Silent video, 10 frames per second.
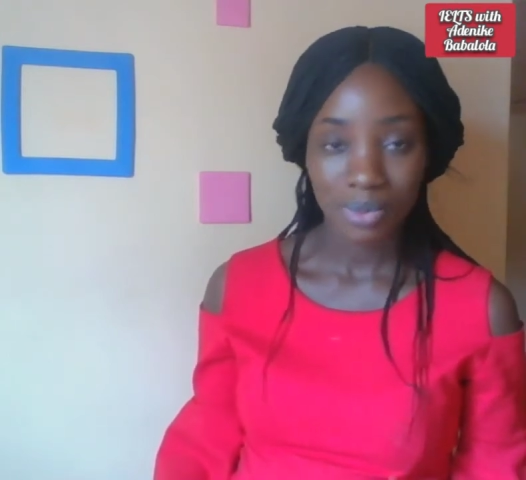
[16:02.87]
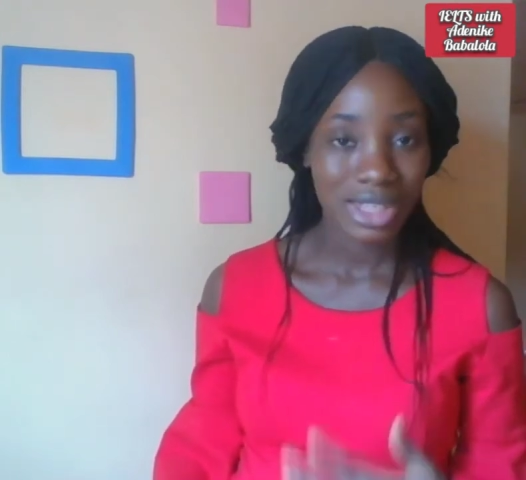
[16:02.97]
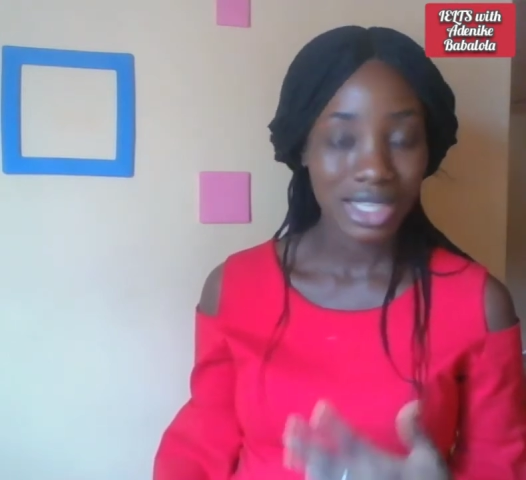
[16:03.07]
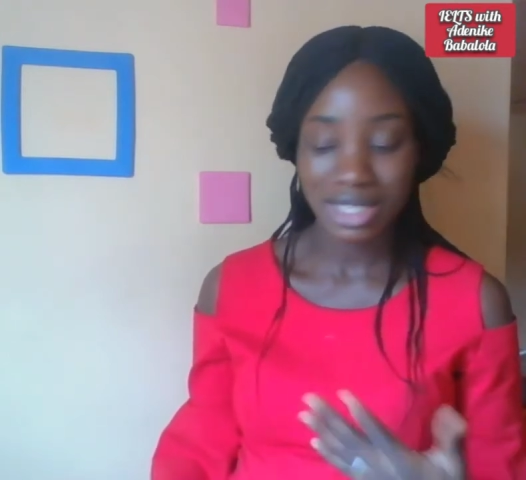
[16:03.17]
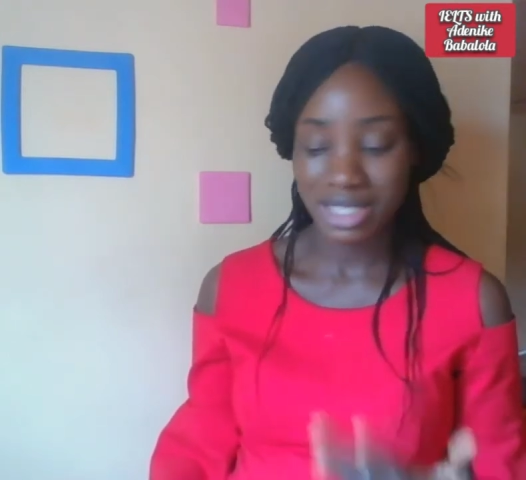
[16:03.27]

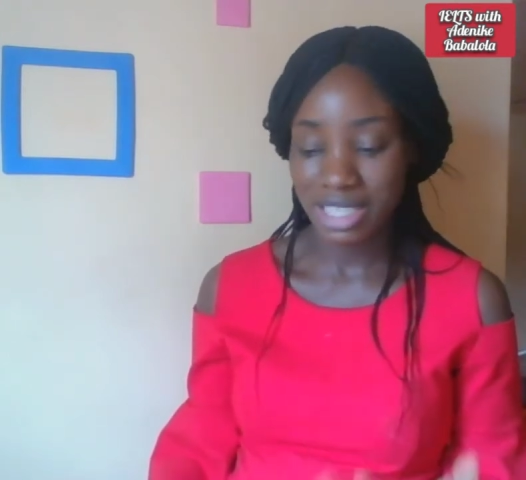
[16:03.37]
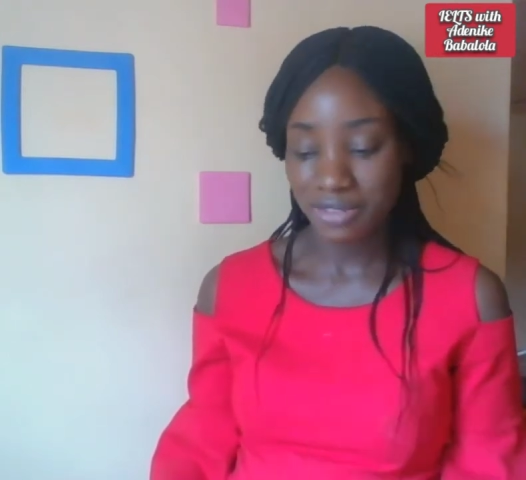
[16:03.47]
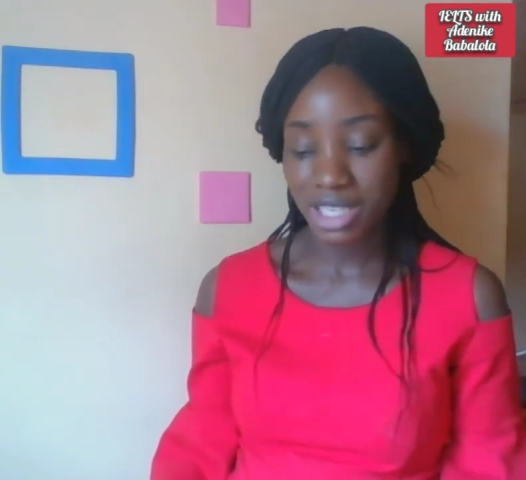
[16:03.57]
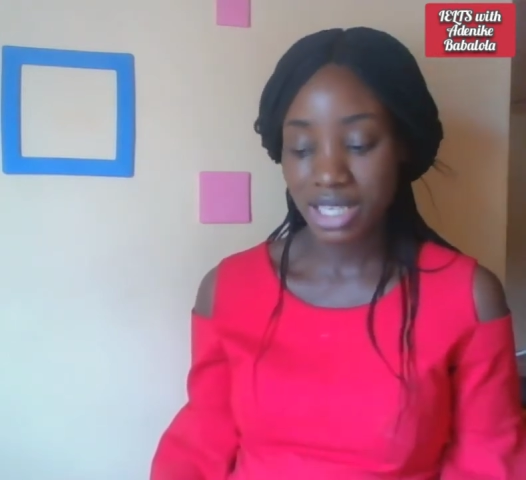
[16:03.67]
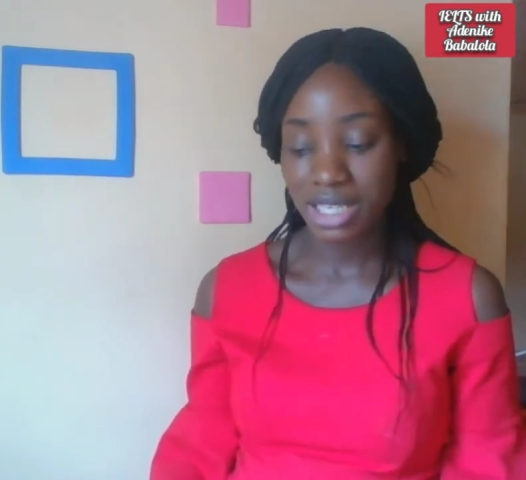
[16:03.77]
This is
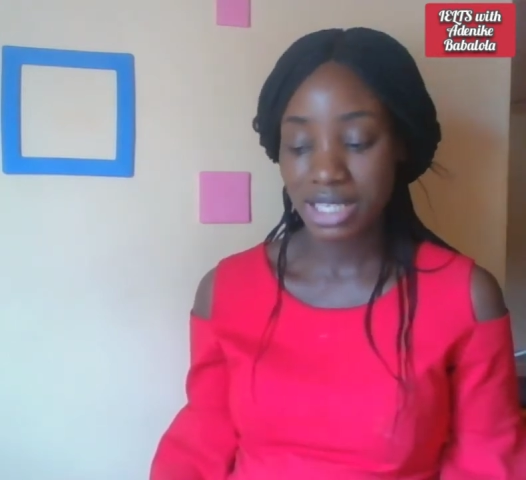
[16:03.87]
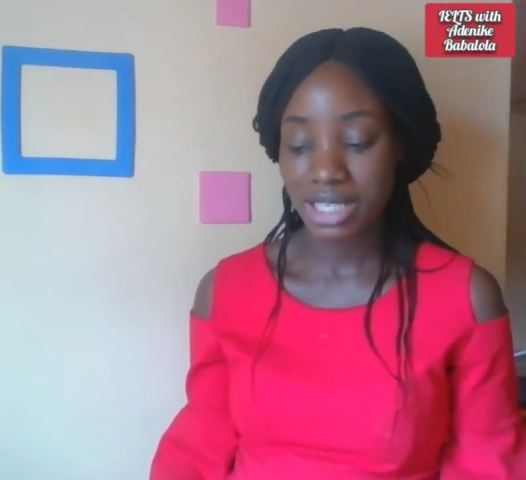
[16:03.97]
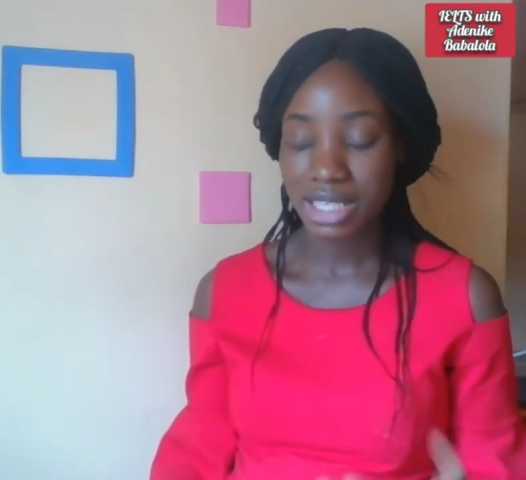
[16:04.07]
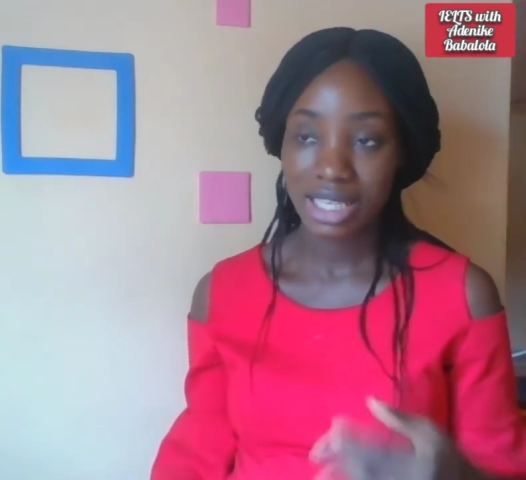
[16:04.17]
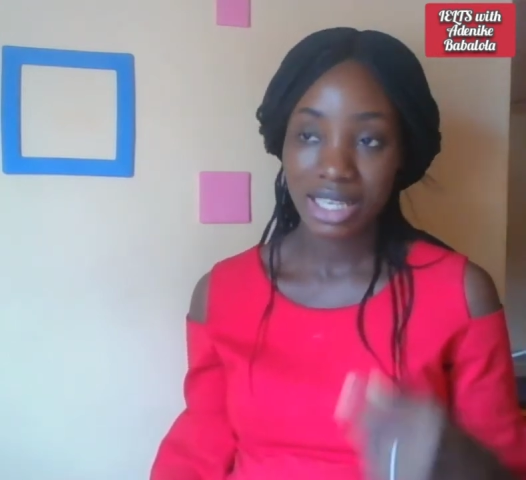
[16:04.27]

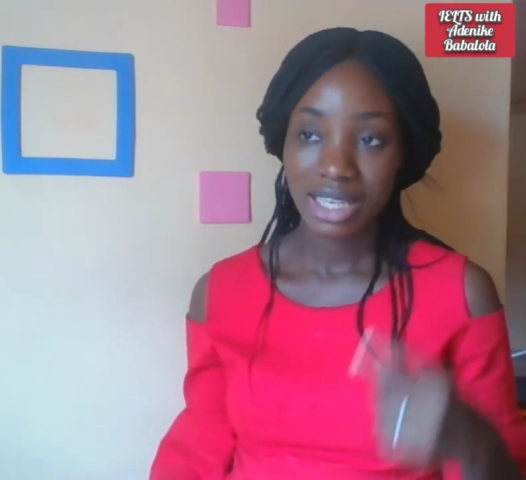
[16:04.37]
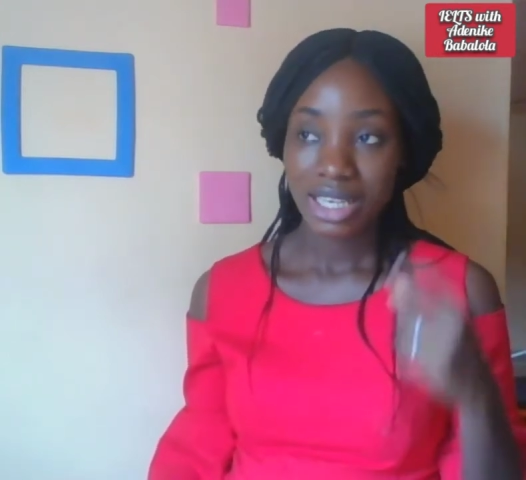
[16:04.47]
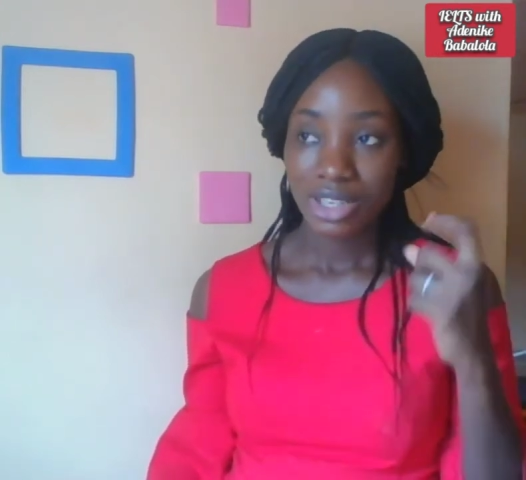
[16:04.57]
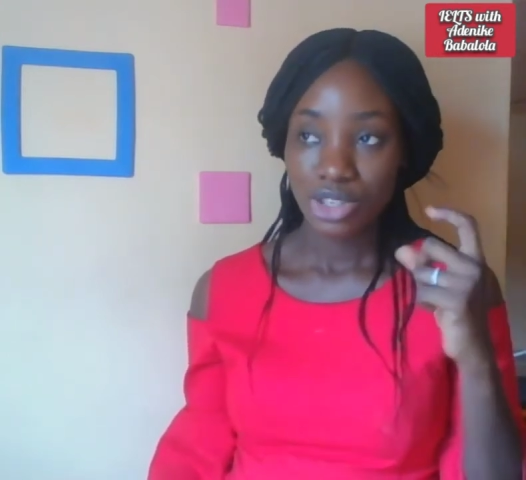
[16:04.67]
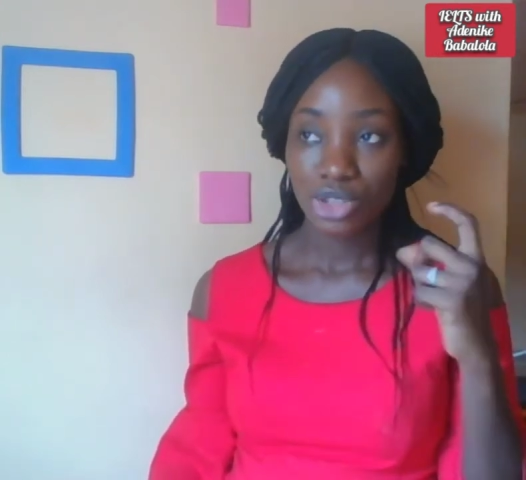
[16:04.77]
definitely,
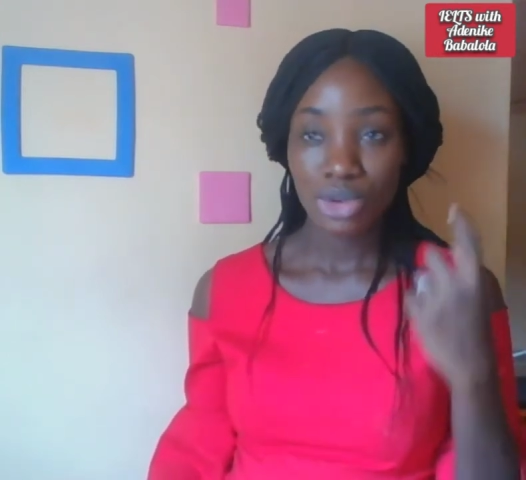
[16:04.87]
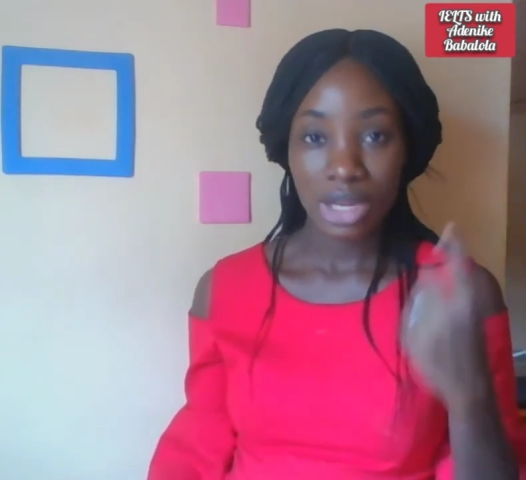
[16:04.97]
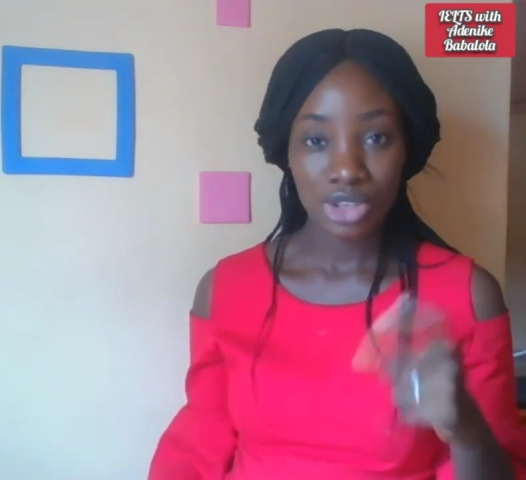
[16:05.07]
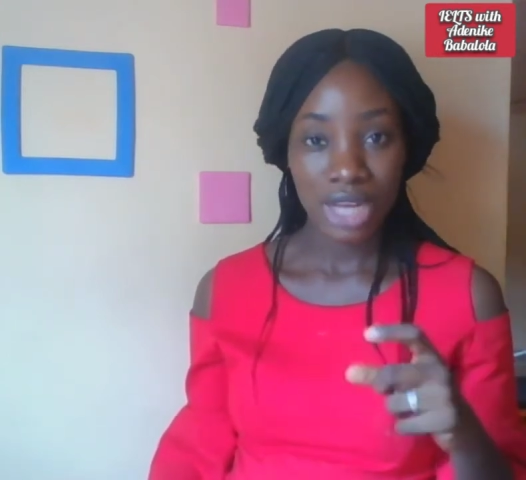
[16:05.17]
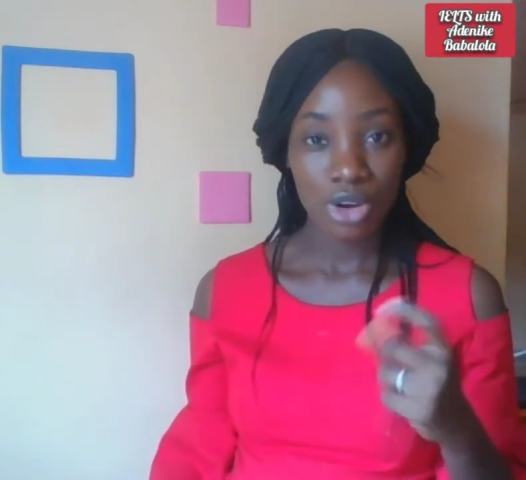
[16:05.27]

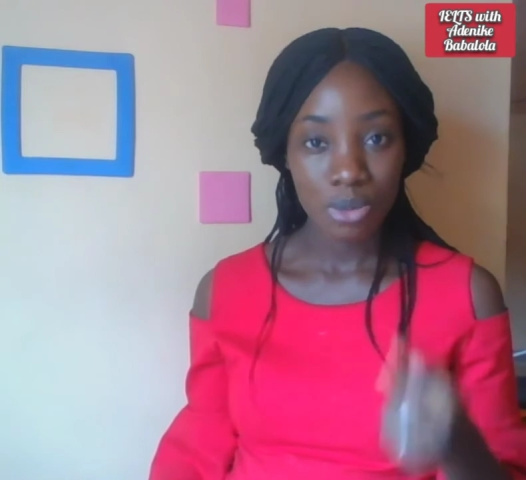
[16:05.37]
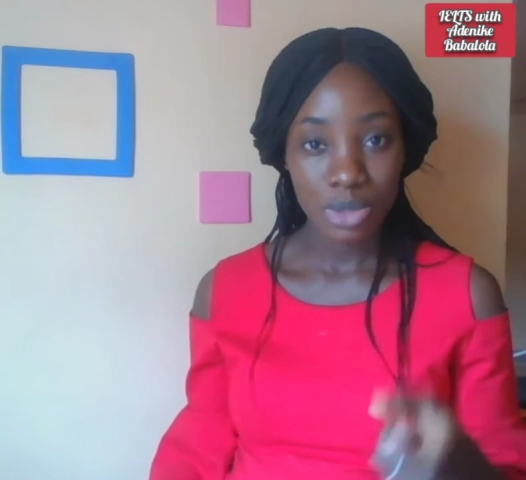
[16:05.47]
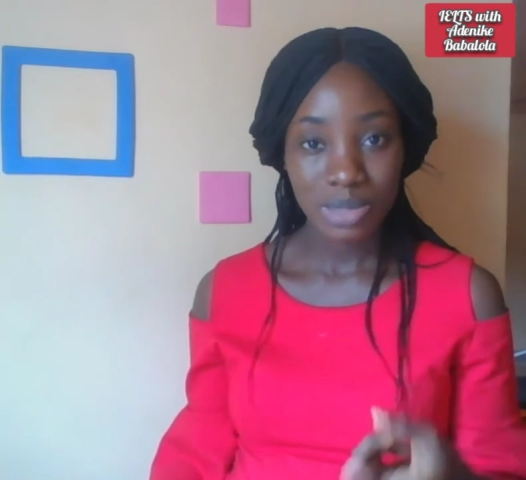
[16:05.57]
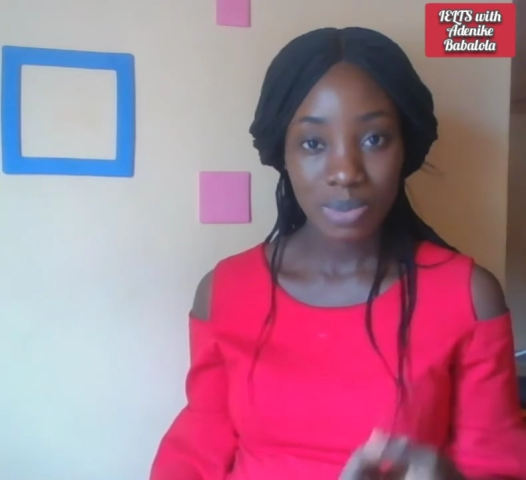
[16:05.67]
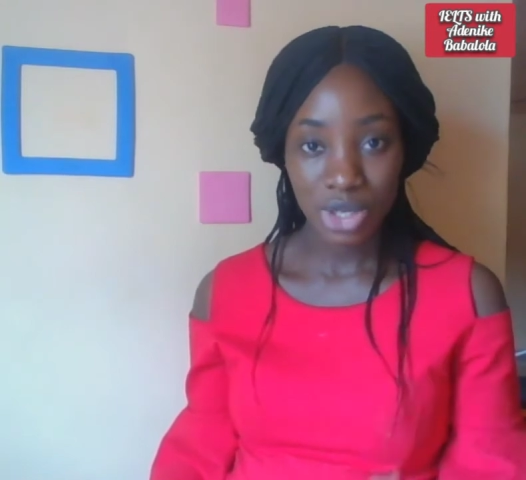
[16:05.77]
you can
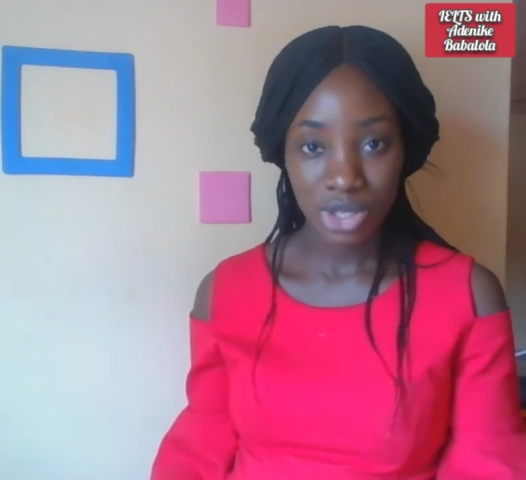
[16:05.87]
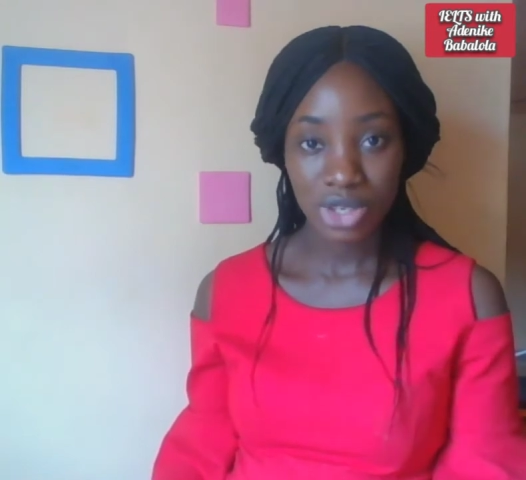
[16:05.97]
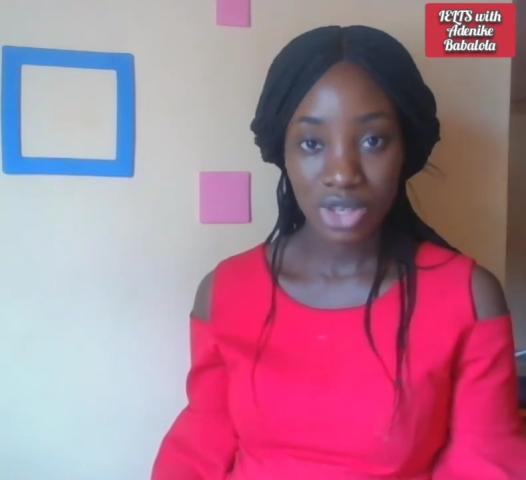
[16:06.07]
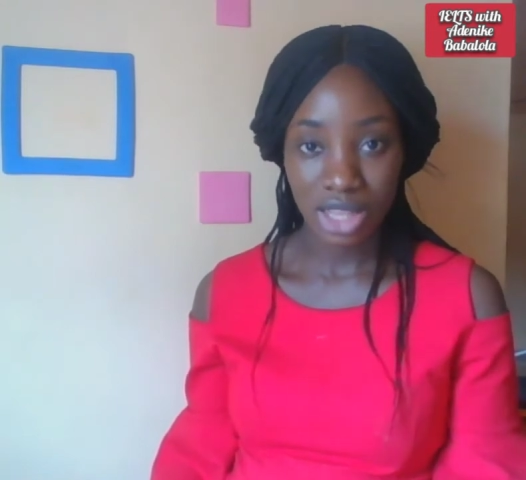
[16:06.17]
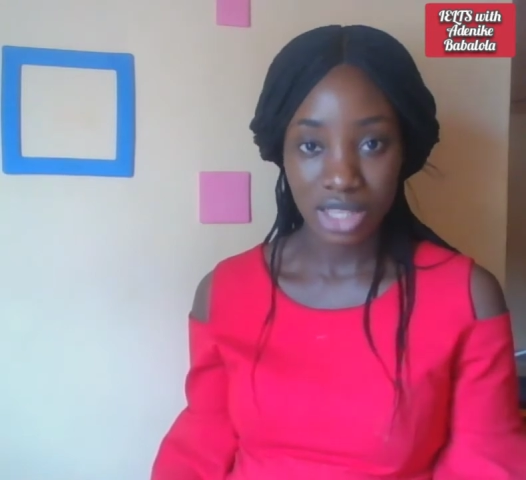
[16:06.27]
almost picture